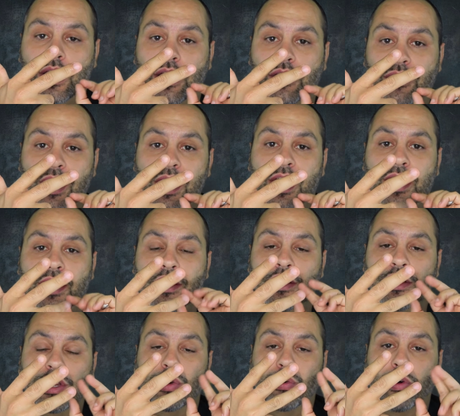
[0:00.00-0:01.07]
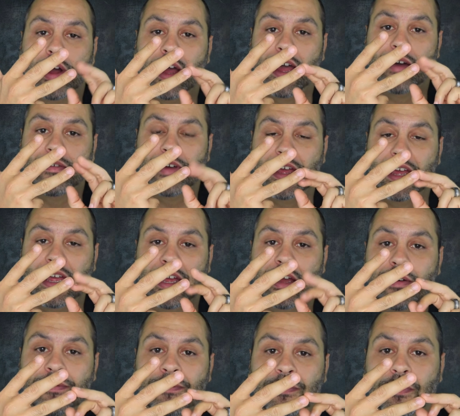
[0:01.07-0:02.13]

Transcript: And then you will have a